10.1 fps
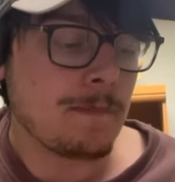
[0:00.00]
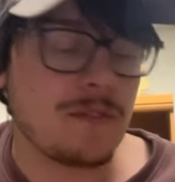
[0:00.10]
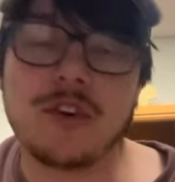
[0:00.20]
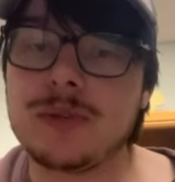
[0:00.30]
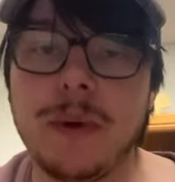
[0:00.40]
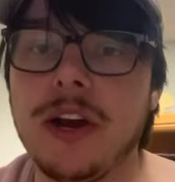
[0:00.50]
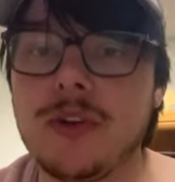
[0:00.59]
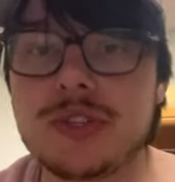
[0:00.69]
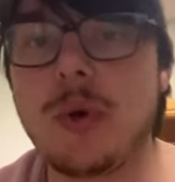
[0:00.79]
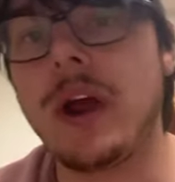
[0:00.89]
First period,
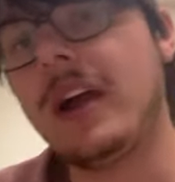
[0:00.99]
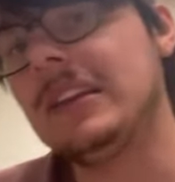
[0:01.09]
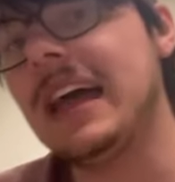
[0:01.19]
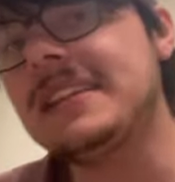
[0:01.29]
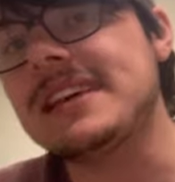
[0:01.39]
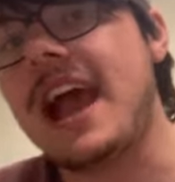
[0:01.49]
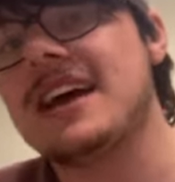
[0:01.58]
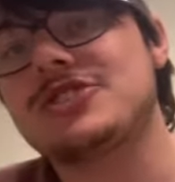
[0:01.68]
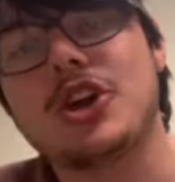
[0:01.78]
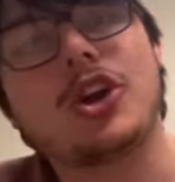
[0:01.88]
no scoring. Let's
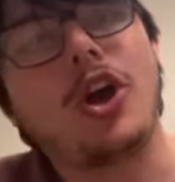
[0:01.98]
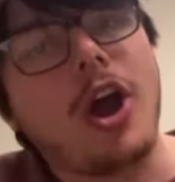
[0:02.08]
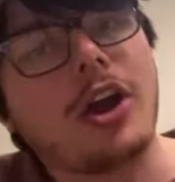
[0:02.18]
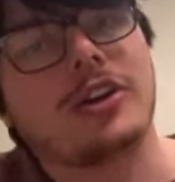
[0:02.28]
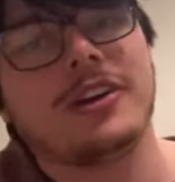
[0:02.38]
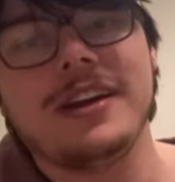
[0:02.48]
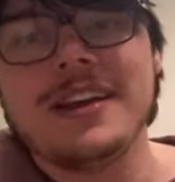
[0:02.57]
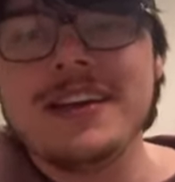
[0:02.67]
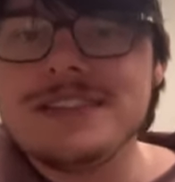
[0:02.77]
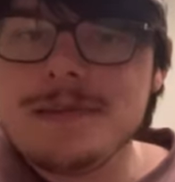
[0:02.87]
ask Carter
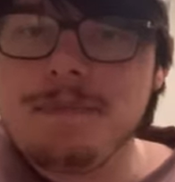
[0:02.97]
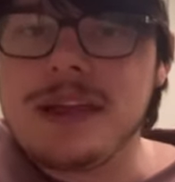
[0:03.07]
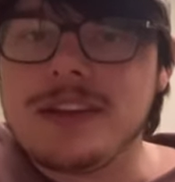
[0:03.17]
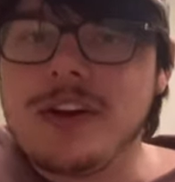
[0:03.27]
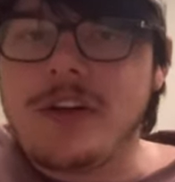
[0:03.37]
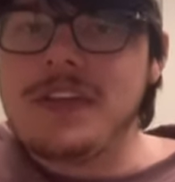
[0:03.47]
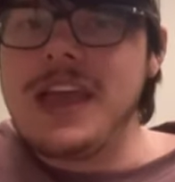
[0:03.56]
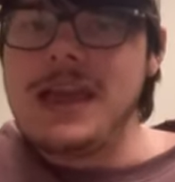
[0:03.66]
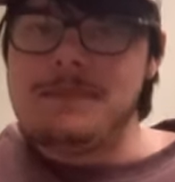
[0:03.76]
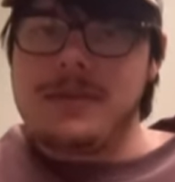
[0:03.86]
his opinion on the
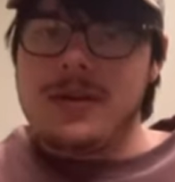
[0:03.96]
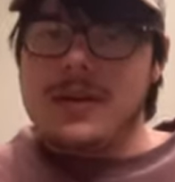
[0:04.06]
game.